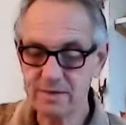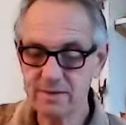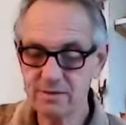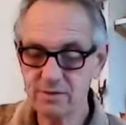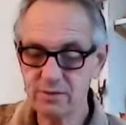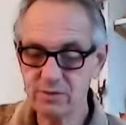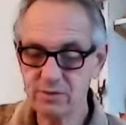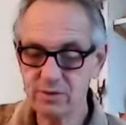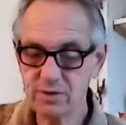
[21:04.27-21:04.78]

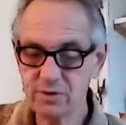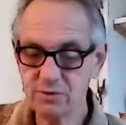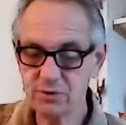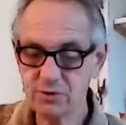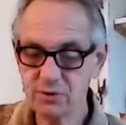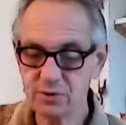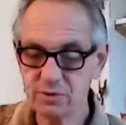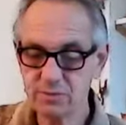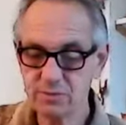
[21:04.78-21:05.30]
into the
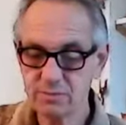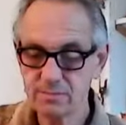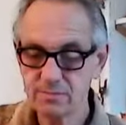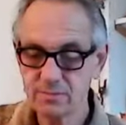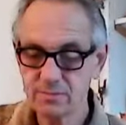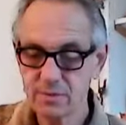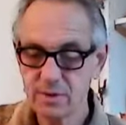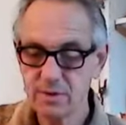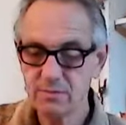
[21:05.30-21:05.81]
ocean,
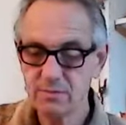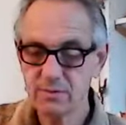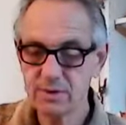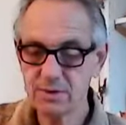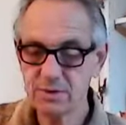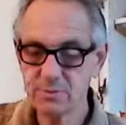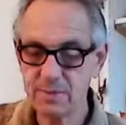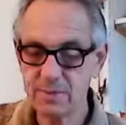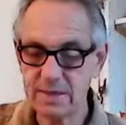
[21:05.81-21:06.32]
one
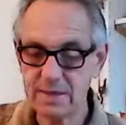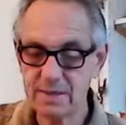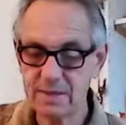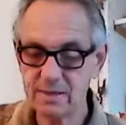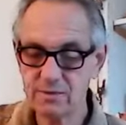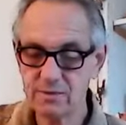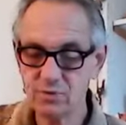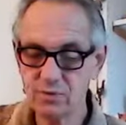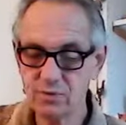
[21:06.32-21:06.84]
is back
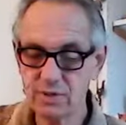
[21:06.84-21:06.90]
into